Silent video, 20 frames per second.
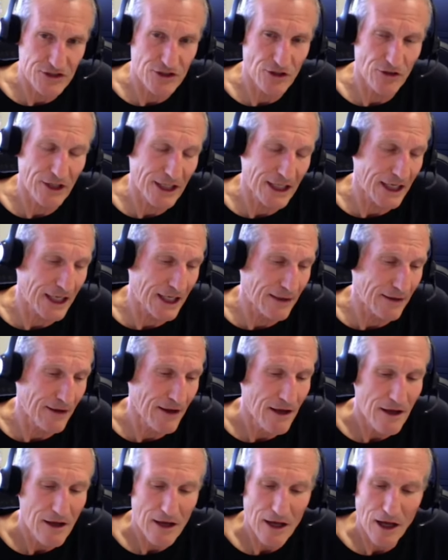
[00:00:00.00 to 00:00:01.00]
So again,
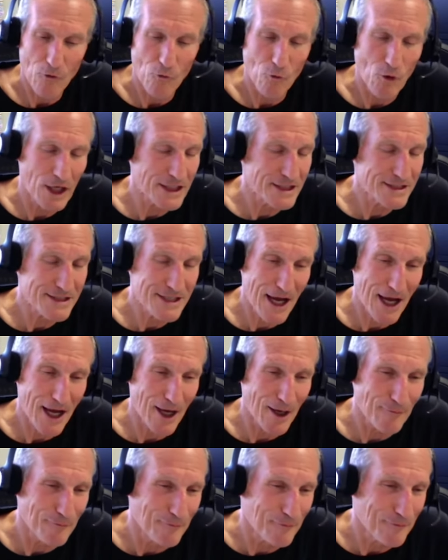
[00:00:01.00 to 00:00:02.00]
a
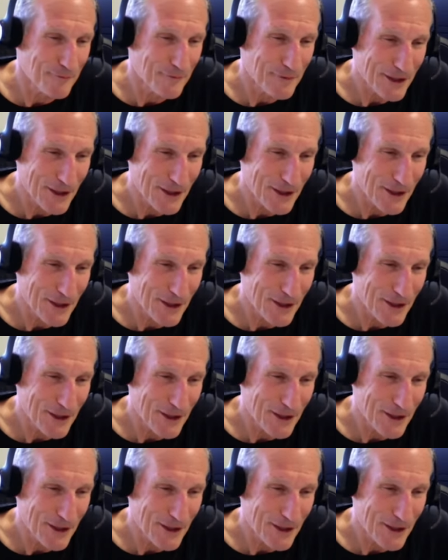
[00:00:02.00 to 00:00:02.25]
one-time,